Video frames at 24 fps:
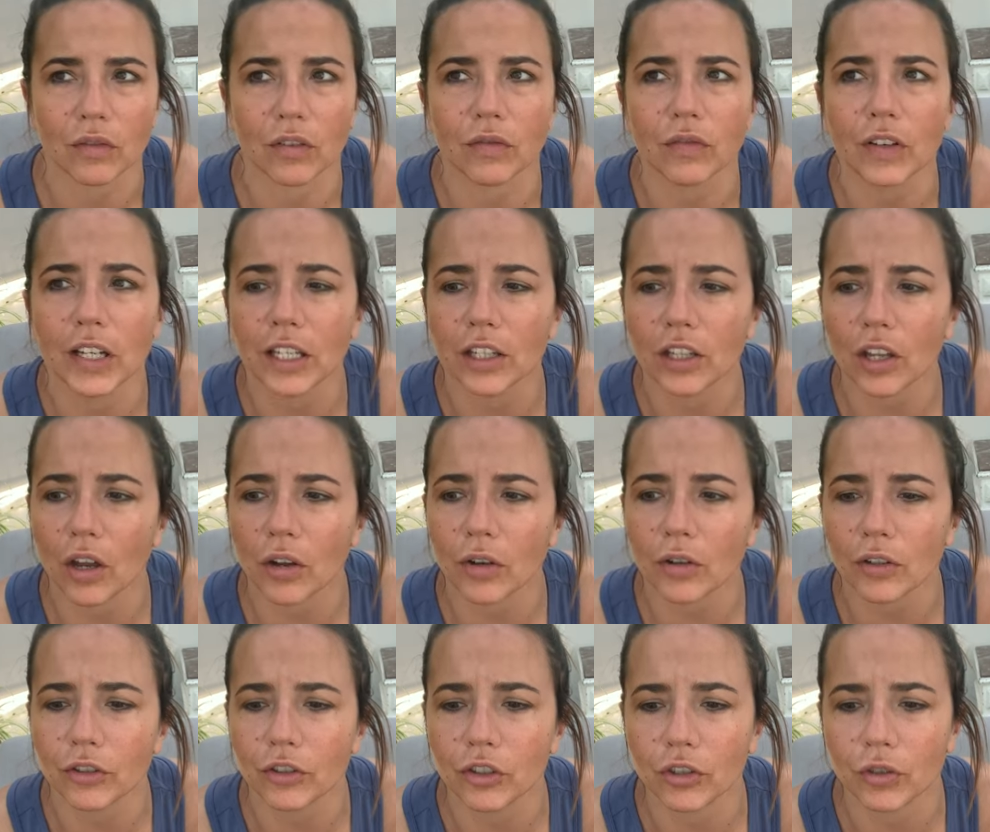I think
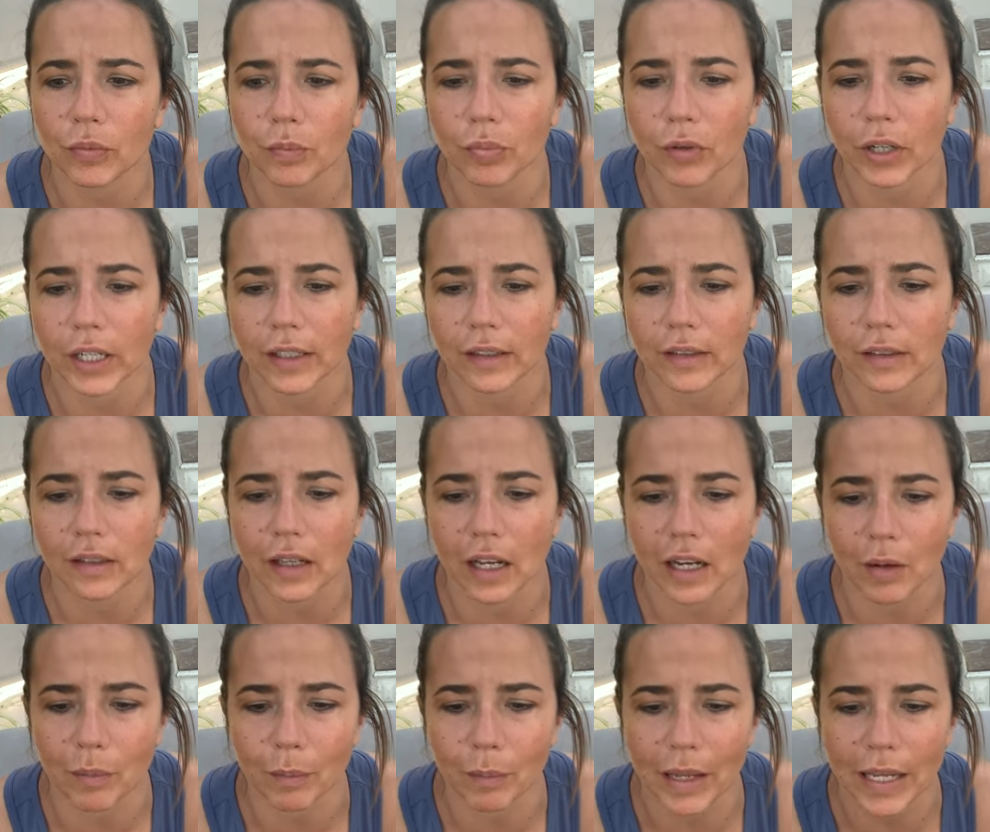yoga just brings
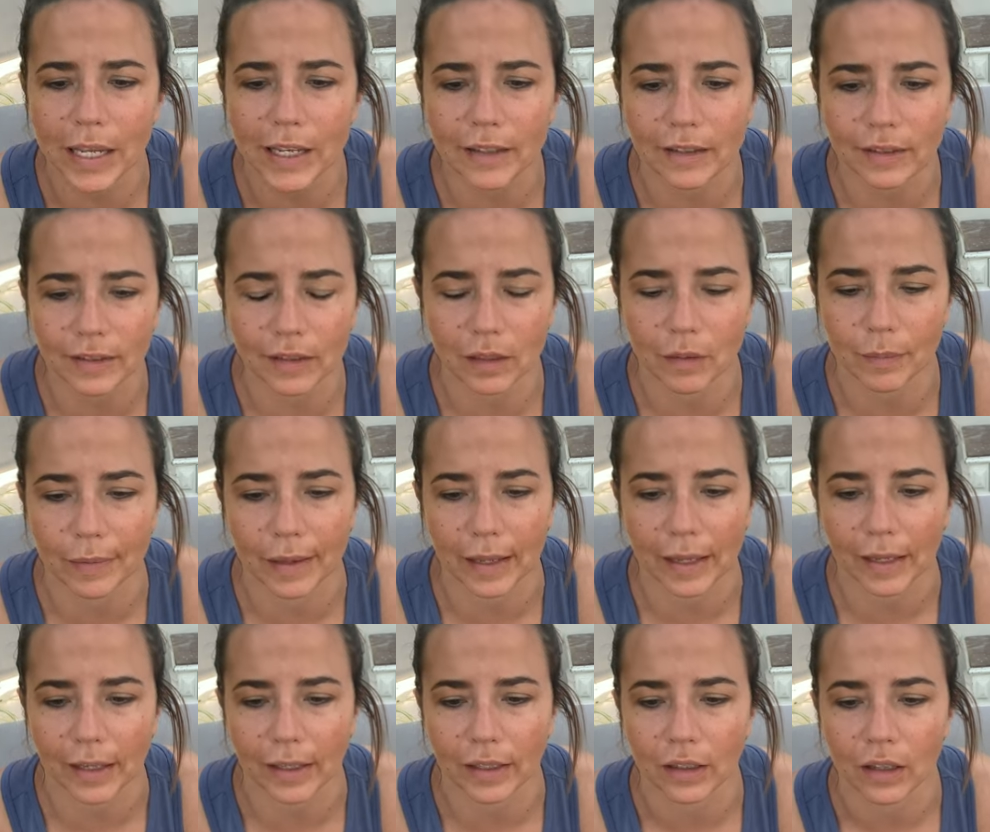like a peace to
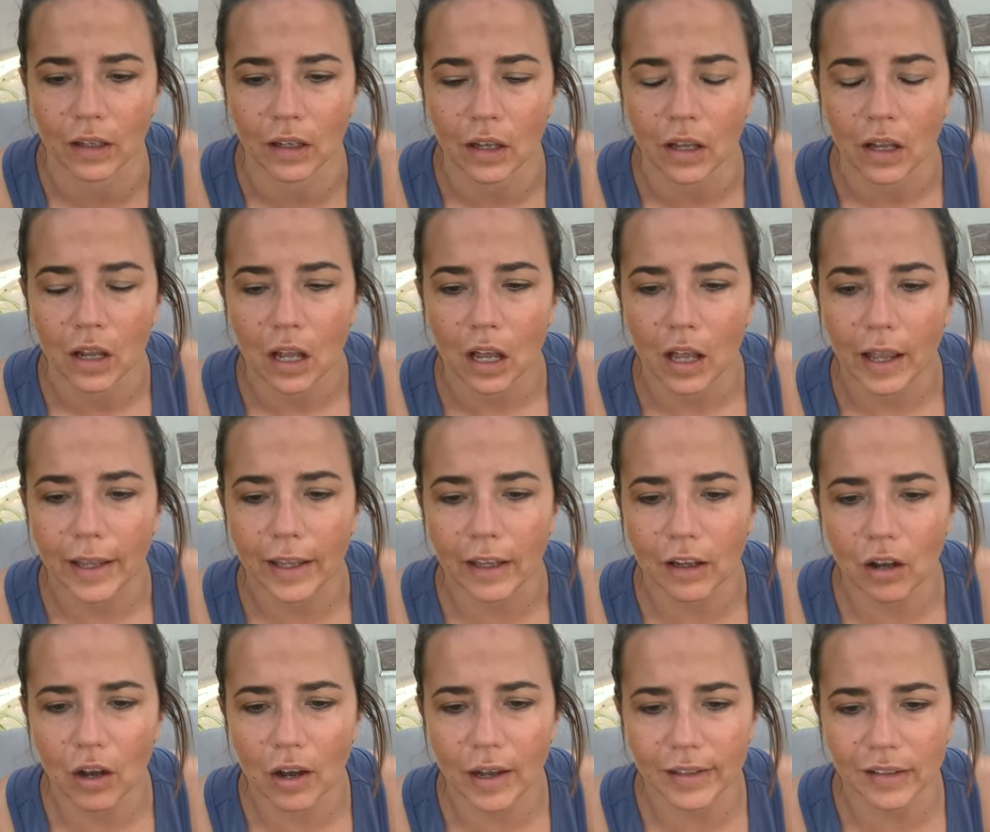me.
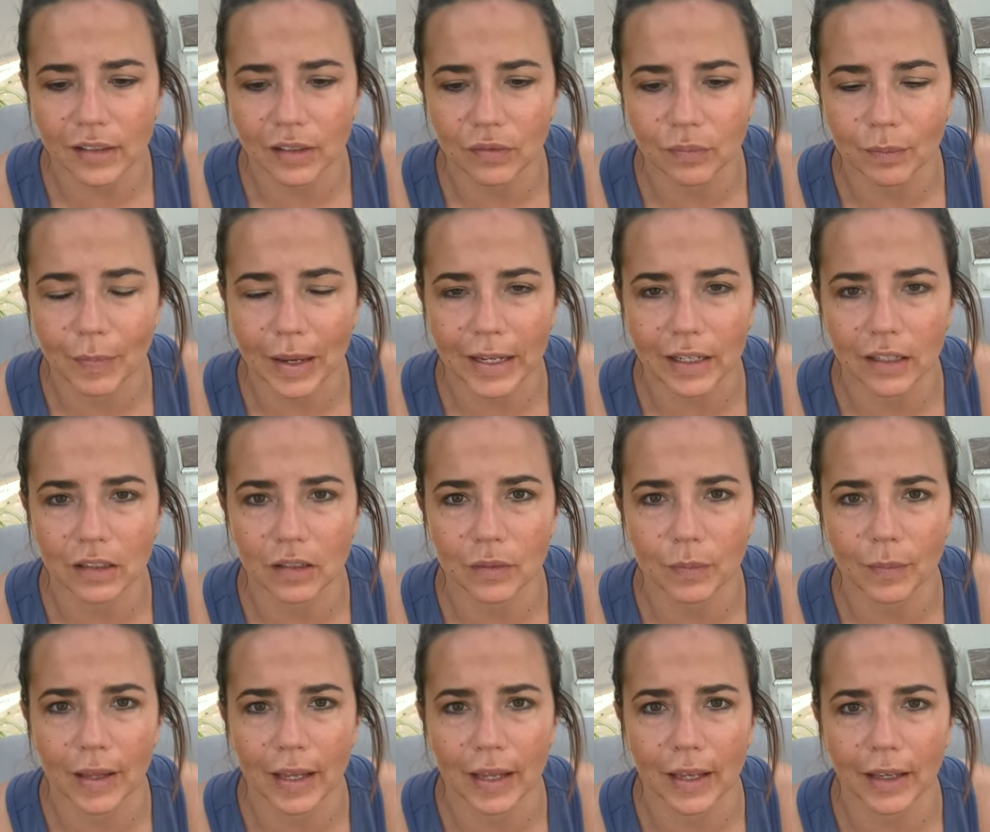It kind of
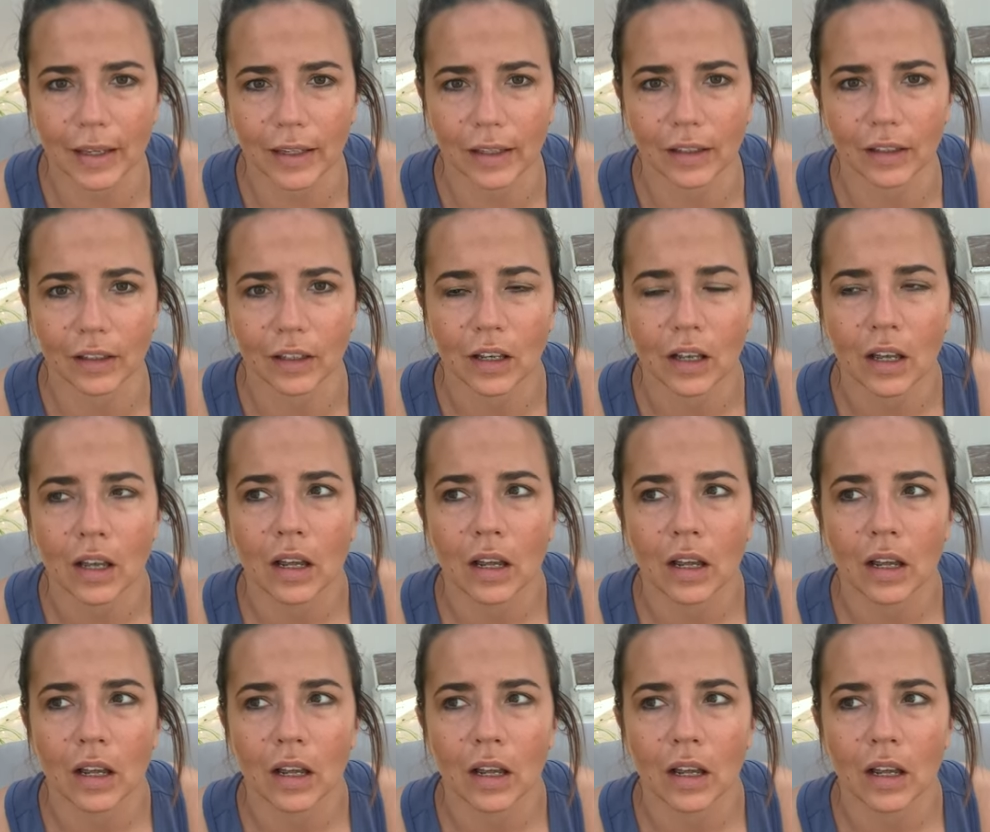makes me